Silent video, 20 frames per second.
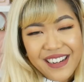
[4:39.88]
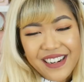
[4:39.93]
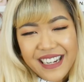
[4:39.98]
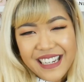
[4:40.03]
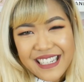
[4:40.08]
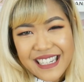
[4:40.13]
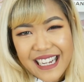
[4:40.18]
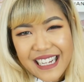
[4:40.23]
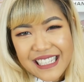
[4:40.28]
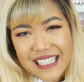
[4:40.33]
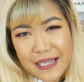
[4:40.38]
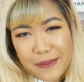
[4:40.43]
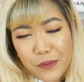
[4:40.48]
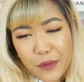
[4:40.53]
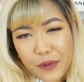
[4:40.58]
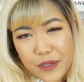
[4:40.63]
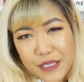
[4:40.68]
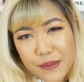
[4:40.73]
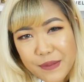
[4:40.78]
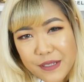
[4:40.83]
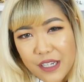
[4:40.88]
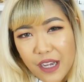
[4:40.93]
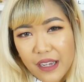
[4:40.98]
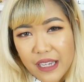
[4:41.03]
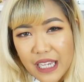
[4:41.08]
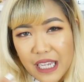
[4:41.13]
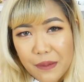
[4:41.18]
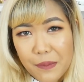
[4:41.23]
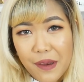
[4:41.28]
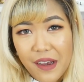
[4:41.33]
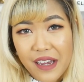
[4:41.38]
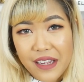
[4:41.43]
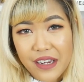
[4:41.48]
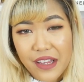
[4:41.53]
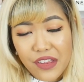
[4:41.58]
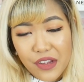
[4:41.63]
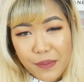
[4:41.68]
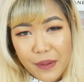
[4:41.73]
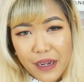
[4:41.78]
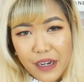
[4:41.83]
right, next I'm going to be talking about
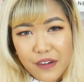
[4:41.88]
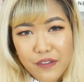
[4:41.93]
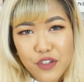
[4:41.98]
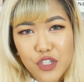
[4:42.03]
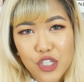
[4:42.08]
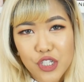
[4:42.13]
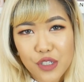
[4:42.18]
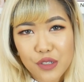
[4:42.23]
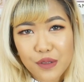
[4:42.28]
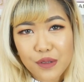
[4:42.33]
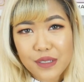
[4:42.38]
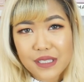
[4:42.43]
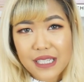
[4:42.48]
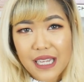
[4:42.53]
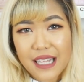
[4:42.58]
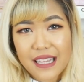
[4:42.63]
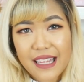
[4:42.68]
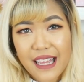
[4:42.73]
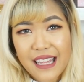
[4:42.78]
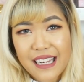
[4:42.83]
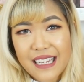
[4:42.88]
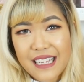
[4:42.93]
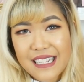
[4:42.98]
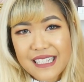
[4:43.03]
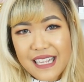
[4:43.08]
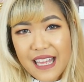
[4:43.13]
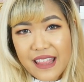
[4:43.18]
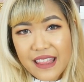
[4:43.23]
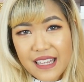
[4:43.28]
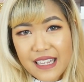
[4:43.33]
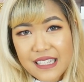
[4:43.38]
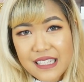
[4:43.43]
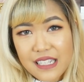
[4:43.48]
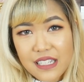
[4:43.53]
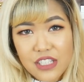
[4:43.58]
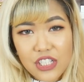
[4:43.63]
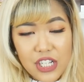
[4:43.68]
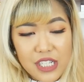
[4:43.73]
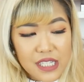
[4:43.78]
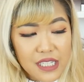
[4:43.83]
another pair of shoes, and that is this
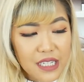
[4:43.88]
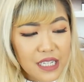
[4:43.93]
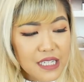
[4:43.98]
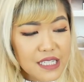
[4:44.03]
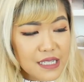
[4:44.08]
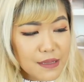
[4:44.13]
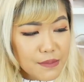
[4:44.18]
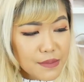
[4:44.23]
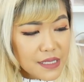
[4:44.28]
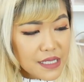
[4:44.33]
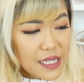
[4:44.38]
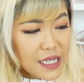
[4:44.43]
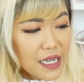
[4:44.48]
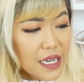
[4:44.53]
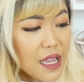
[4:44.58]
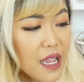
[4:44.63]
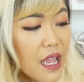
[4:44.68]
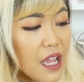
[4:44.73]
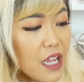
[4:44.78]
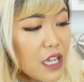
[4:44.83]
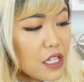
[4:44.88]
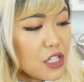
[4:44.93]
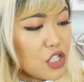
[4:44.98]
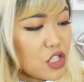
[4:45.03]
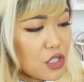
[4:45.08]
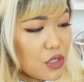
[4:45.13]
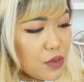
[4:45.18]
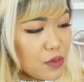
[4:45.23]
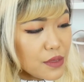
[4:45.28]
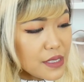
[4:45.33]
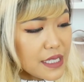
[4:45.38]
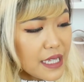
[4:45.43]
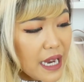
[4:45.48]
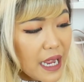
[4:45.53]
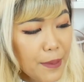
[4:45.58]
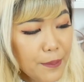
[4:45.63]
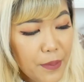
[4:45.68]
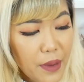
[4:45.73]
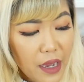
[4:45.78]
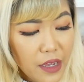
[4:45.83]
Jessica Simpson shoes that
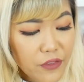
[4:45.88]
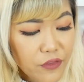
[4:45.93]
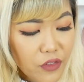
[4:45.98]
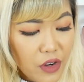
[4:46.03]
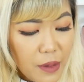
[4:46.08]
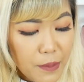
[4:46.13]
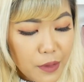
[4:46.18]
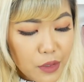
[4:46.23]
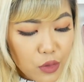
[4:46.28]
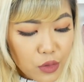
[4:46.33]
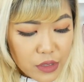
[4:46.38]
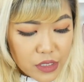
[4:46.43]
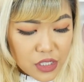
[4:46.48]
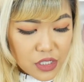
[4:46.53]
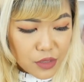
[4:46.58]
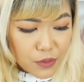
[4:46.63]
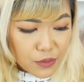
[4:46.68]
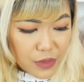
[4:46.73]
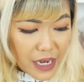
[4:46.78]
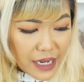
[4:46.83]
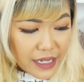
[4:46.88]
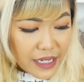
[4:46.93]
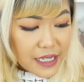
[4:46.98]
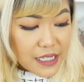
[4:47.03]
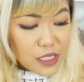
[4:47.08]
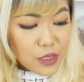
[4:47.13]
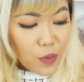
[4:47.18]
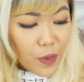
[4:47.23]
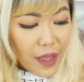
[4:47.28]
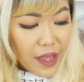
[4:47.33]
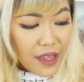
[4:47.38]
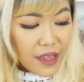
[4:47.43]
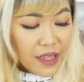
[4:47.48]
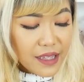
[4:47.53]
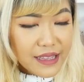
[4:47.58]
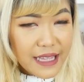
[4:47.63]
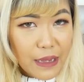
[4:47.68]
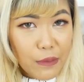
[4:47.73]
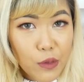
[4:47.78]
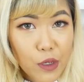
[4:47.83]
I bought from Nordstrom Rack as well.
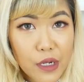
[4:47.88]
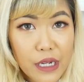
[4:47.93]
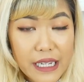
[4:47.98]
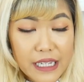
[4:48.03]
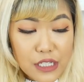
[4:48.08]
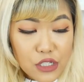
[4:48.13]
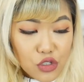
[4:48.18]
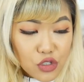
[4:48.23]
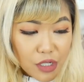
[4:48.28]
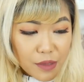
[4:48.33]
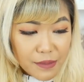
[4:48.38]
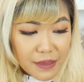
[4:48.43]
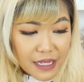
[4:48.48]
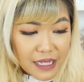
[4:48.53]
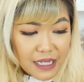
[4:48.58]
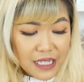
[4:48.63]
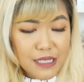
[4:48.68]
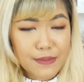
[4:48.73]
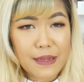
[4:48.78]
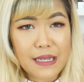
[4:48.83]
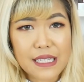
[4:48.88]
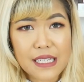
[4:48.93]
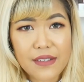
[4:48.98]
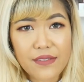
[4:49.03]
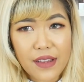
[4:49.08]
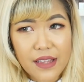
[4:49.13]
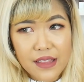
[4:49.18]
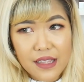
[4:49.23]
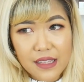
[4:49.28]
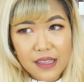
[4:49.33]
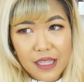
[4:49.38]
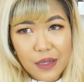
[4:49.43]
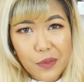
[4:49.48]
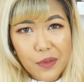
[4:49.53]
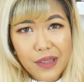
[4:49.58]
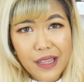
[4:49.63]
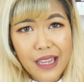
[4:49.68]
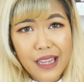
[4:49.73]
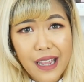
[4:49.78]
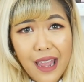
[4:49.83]
They were extremely inexpensive. I think they
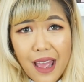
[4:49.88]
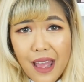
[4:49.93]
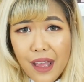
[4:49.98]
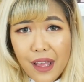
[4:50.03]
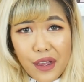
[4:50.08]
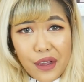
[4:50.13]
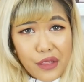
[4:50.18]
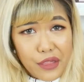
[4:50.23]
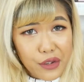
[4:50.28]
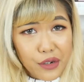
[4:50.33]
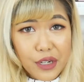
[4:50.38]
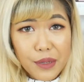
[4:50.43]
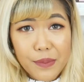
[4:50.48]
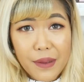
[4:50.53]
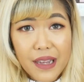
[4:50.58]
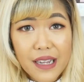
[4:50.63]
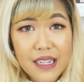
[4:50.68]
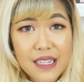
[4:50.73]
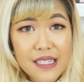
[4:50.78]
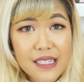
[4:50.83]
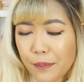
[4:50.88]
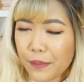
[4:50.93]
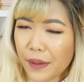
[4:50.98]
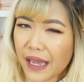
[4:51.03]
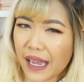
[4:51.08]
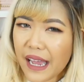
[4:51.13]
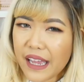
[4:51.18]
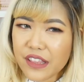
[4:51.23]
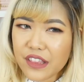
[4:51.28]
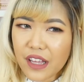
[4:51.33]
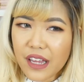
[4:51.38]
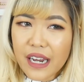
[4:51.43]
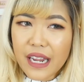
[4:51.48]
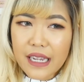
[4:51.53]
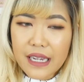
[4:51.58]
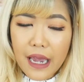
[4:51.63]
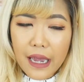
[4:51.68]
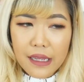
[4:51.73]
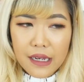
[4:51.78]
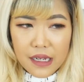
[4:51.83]
were like $30, but I thought I
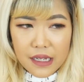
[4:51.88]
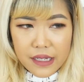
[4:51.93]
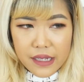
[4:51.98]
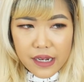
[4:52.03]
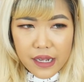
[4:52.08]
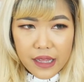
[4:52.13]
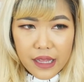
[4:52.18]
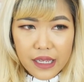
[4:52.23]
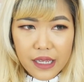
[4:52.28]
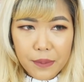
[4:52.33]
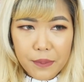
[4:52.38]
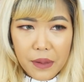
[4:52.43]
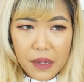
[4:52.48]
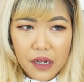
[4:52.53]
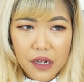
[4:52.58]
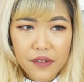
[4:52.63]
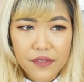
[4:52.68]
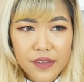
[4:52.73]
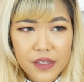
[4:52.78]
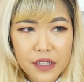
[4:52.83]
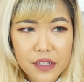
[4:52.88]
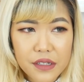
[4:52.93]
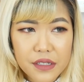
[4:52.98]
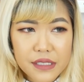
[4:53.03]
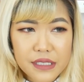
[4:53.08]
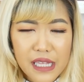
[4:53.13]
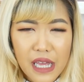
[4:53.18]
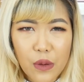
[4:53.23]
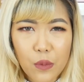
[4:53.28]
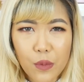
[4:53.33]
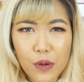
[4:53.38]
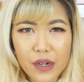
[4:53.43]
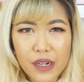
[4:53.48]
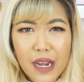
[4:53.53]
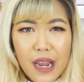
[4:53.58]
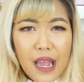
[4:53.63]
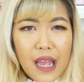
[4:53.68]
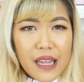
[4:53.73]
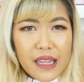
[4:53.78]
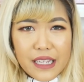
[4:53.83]
kind of needed like a pair of heels that weren't
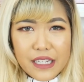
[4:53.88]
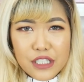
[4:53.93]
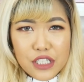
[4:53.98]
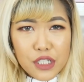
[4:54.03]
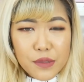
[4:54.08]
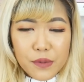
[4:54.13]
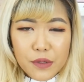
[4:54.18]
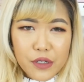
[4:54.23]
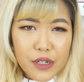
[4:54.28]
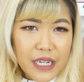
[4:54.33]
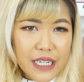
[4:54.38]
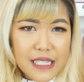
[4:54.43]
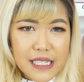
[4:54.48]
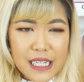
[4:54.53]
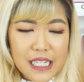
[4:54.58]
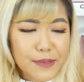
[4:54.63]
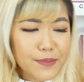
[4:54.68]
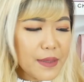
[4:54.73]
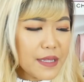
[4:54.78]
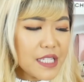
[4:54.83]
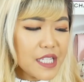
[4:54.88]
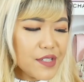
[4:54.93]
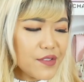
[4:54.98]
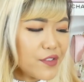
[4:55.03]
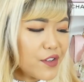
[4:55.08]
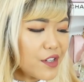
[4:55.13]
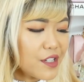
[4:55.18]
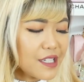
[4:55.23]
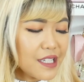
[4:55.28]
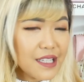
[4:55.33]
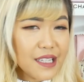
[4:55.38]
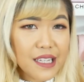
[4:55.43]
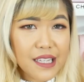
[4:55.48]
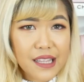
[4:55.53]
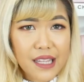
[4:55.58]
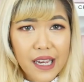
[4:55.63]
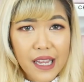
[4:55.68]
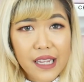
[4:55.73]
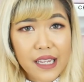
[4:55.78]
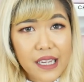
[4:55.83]
like super crazy expensive or or anything
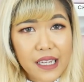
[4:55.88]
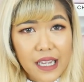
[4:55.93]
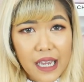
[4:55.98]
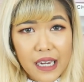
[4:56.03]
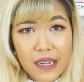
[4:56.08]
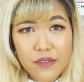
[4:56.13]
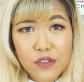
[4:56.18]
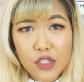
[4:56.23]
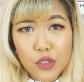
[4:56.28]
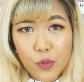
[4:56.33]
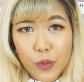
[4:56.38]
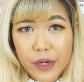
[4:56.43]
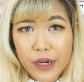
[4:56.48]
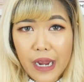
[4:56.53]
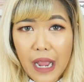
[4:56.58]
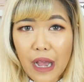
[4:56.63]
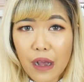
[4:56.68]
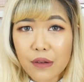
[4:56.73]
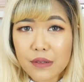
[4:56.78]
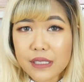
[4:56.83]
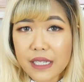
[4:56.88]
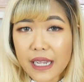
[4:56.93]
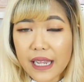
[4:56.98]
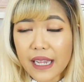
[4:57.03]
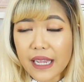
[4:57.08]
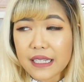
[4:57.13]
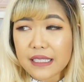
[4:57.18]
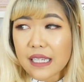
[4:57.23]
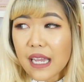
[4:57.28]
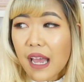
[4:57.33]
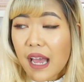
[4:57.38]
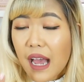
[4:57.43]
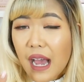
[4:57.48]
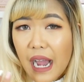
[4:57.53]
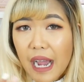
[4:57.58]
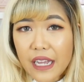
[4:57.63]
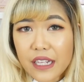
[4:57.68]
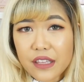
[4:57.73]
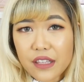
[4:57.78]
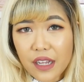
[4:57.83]
that I can kind of just wear out, and
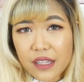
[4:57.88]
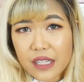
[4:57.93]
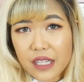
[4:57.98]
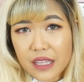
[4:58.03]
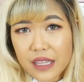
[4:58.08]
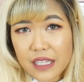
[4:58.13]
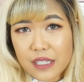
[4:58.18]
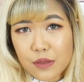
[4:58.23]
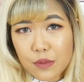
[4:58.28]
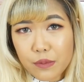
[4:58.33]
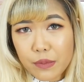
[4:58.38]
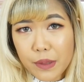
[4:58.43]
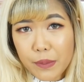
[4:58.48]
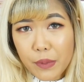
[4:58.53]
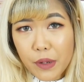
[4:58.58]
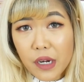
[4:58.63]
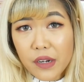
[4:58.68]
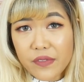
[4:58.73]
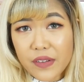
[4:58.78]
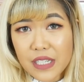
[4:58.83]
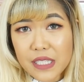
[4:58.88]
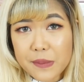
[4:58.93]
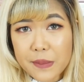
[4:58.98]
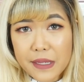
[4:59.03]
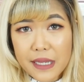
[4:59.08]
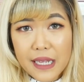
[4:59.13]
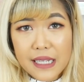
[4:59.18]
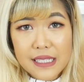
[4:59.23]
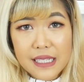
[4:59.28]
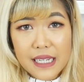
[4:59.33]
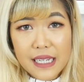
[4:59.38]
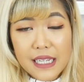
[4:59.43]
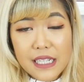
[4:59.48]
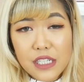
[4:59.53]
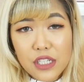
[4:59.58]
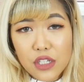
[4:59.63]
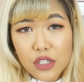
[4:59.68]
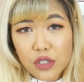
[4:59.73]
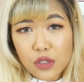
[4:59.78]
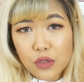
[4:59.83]
I thought that this would be perfect because it
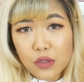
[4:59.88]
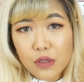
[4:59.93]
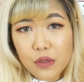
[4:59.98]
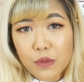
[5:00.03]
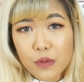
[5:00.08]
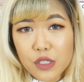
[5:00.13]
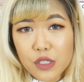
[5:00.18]
is nude,